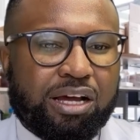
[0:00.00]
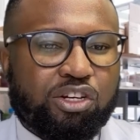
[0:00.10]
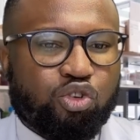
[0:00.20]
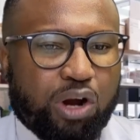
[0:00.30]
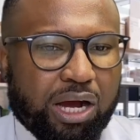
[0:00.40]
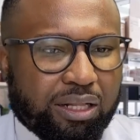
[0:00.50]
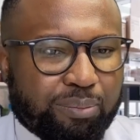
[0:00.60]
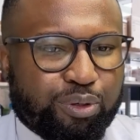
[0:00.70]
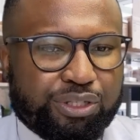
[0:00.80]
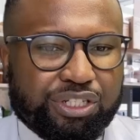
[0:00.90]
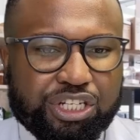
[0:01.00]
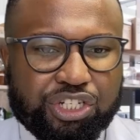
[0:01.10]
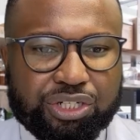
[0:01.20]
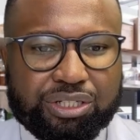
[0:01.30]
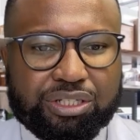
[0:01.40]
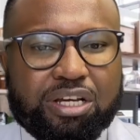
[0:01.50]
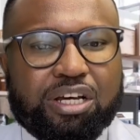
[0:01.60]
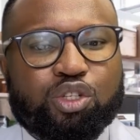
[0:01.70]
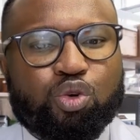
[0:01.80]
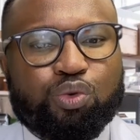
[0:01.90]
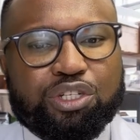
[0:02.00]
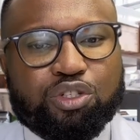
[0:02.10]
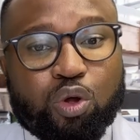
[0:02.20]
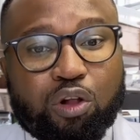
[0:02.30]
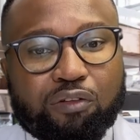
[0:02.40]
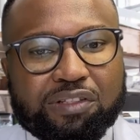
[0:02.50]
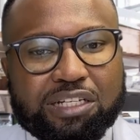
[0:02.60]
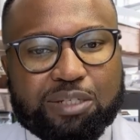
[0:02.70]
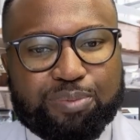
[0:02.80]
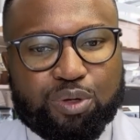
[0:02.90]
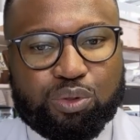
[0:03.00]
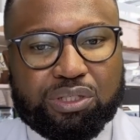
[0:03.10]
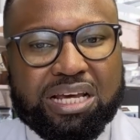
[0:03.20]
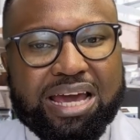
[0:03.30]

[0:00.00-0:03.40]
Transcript: trial procedures, to resolve disputes,